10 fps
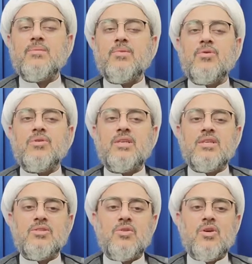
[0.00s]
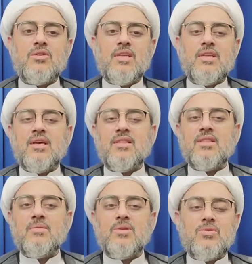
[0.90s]
boulders, rocks, and cut
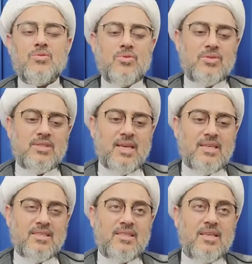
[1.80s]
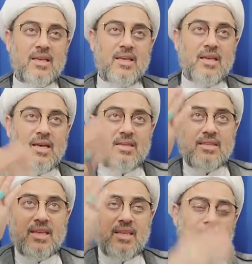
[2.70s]
them into those sizes and
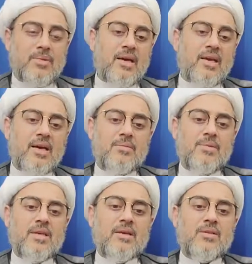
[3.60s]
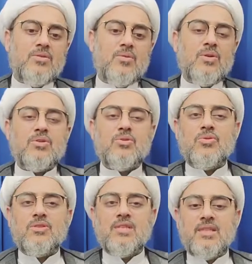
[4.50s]
take them high up there? So what
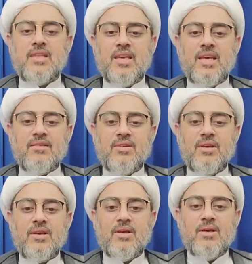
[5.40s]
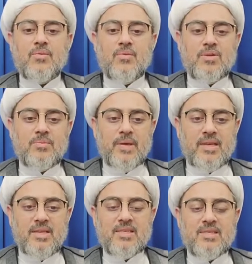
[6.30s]
tools did they have? What
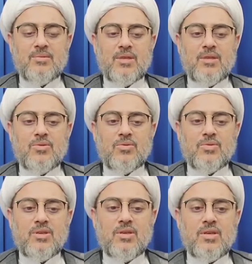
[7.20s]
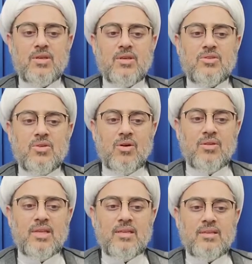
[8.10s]
mechanism they used? So
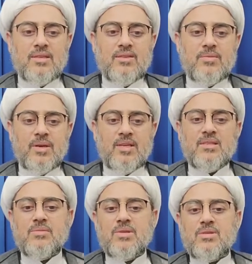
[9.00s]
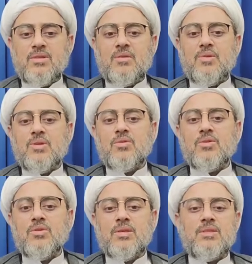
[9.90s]
all that, it remains a mystery and we
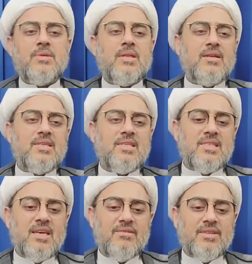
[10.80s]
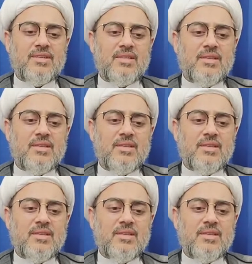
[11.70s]
don't know. It's been undiscovered.